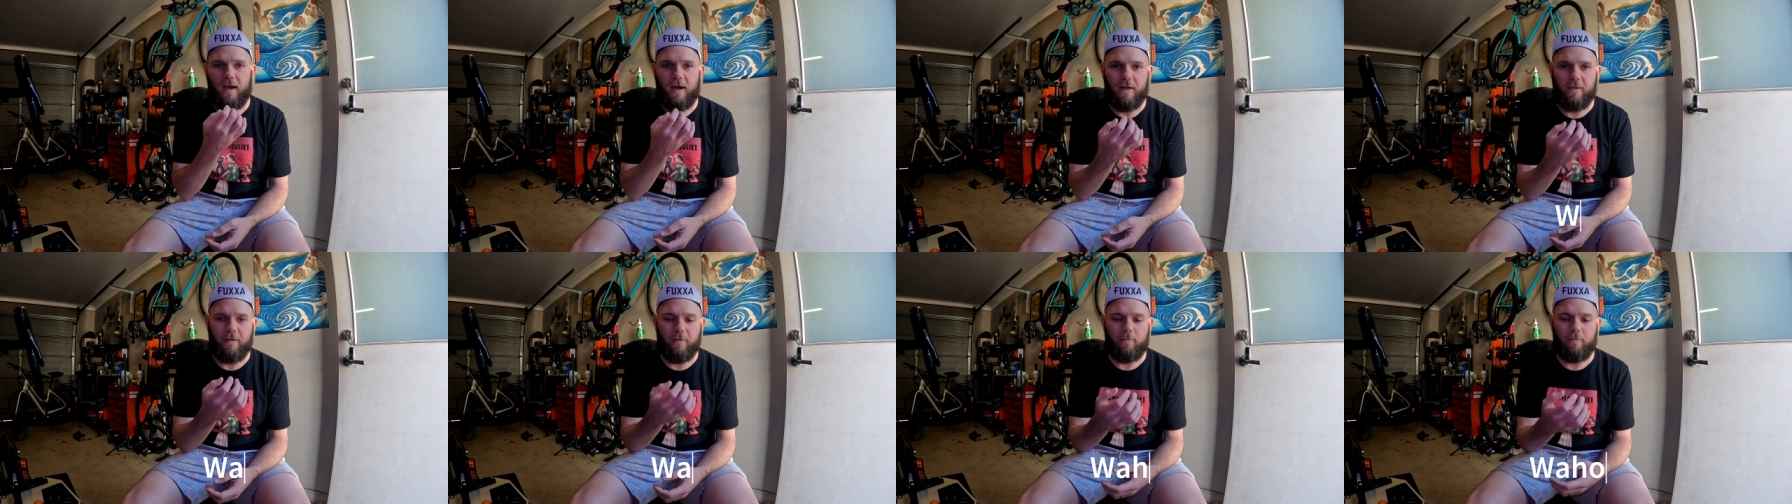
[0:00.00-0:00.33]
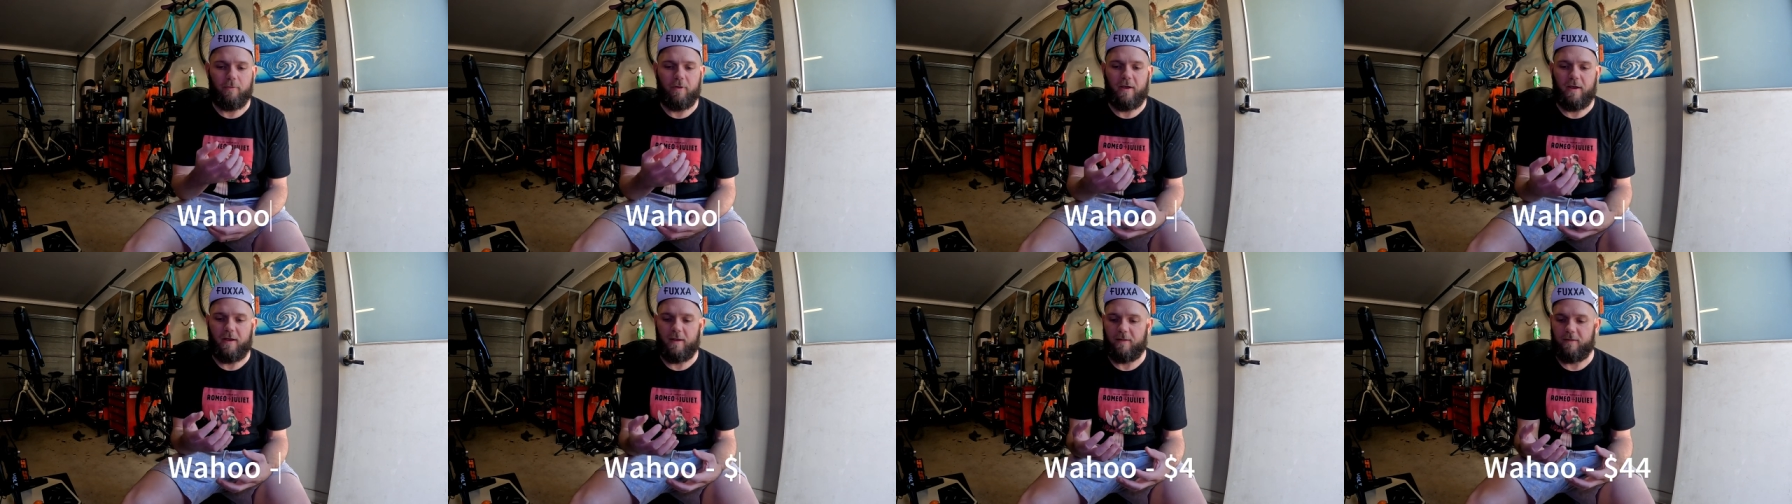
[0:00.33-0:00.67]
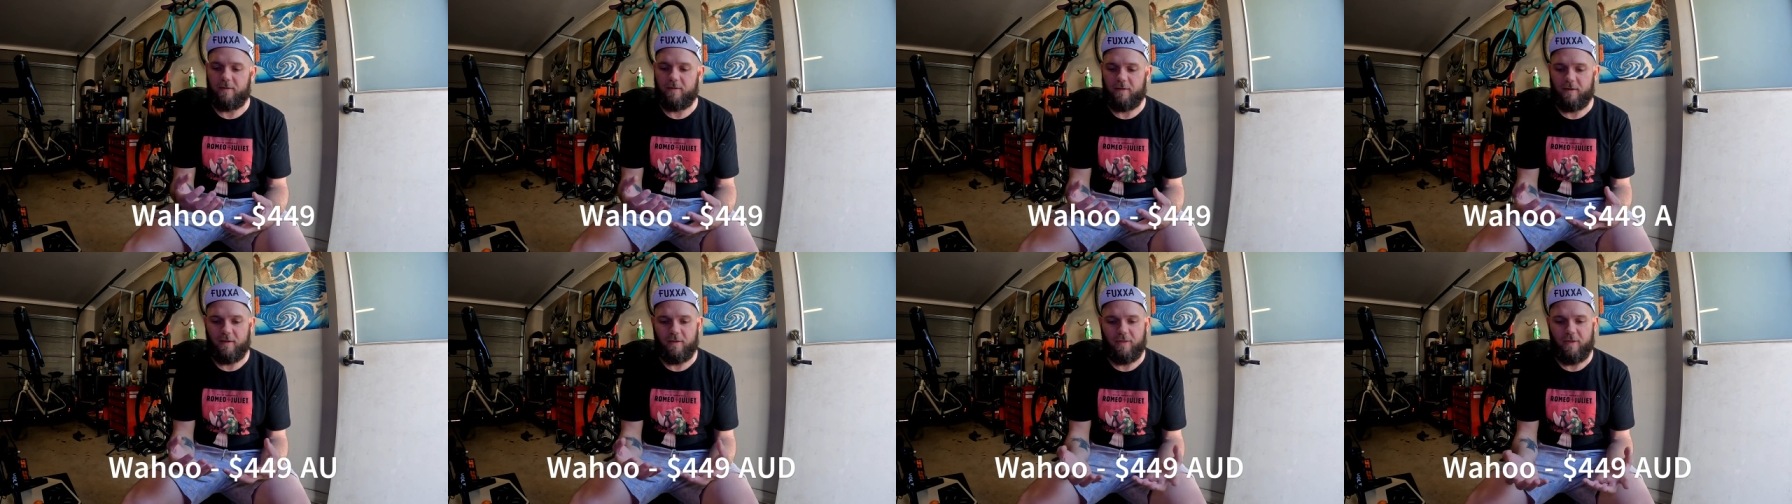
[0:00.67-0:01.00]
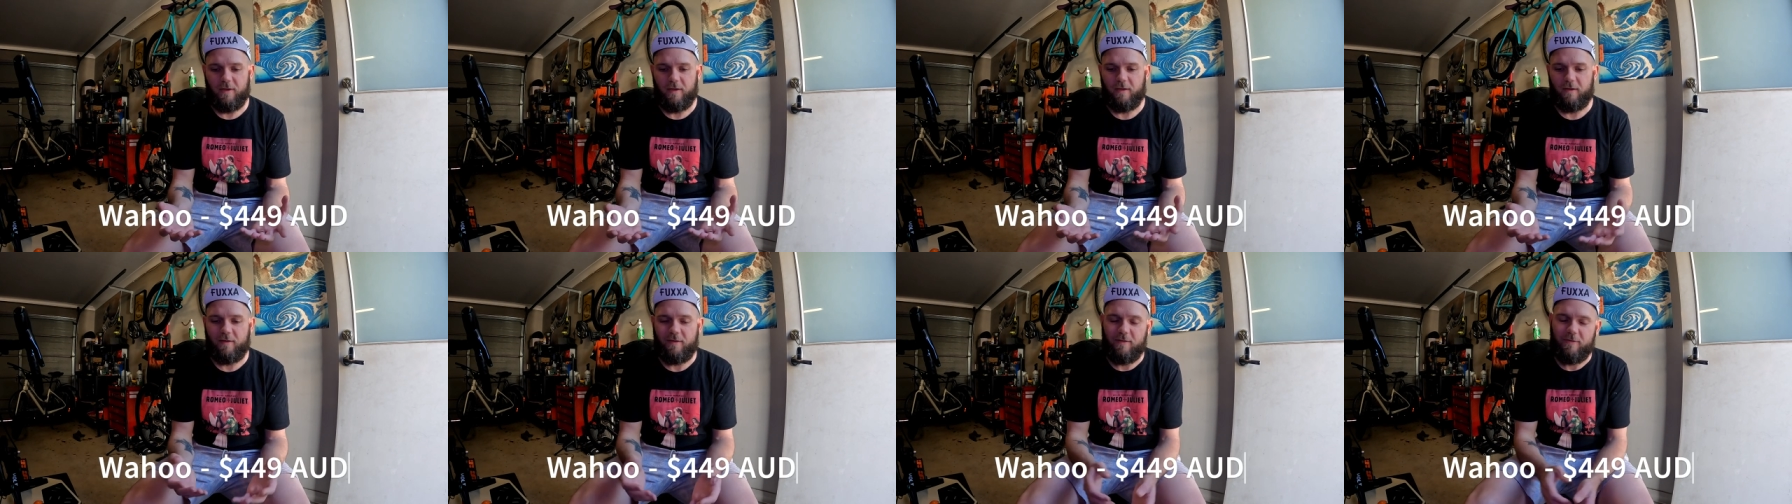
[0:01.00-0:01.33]
other brands that I
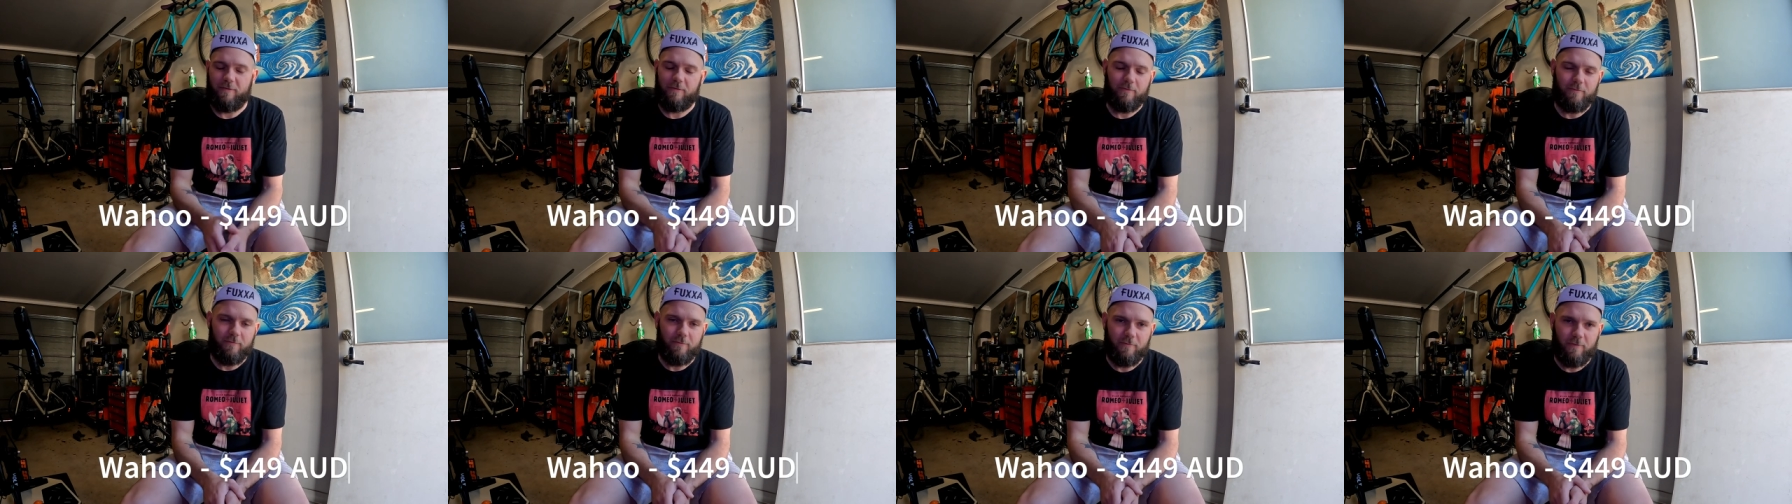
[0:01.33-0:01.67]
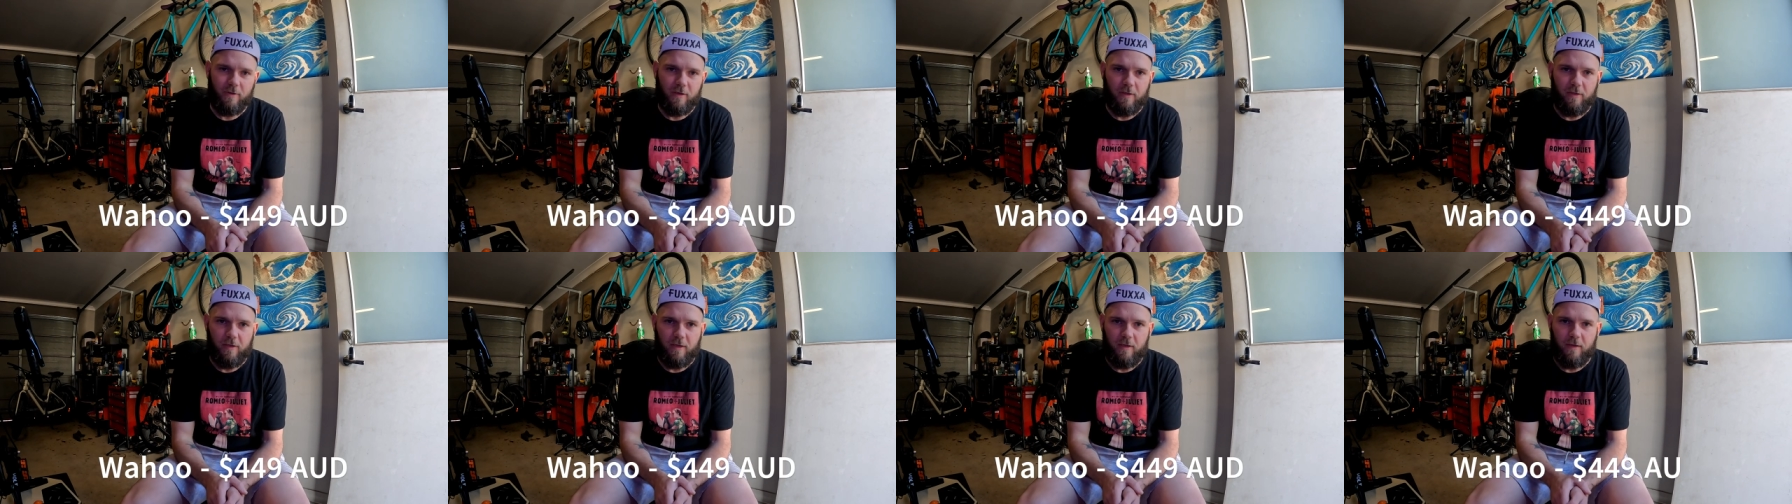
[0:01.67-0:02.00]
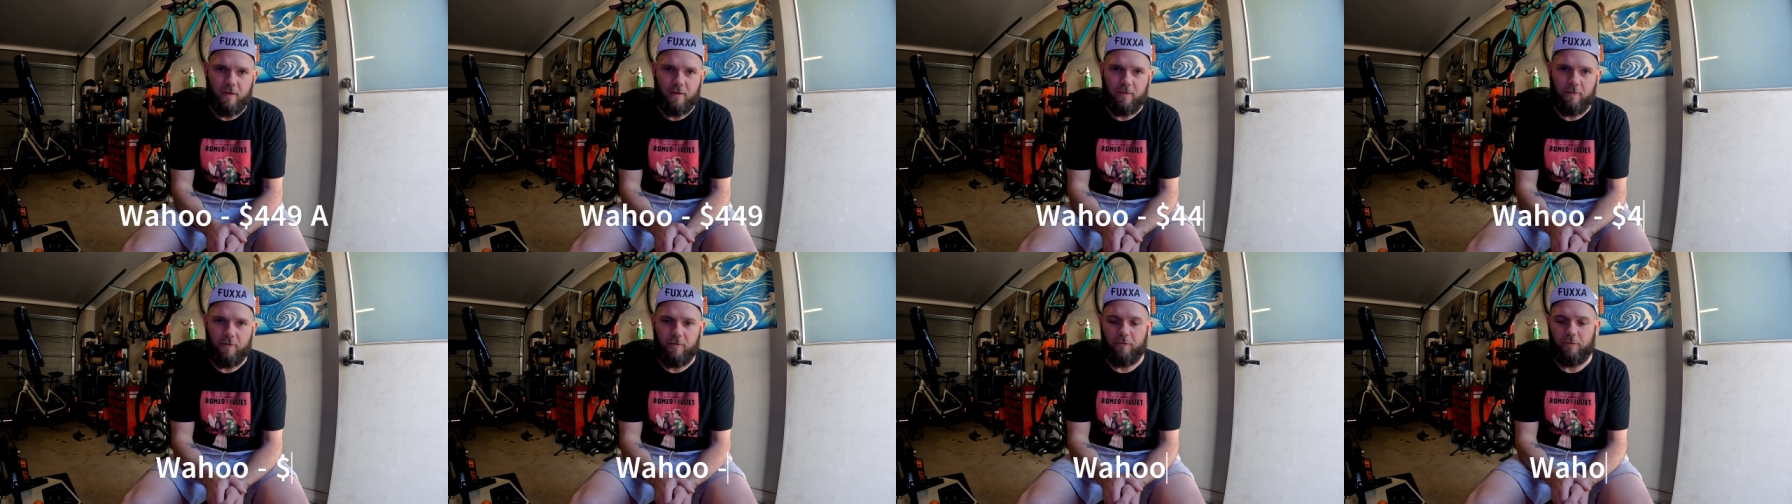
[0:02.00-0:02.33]
think really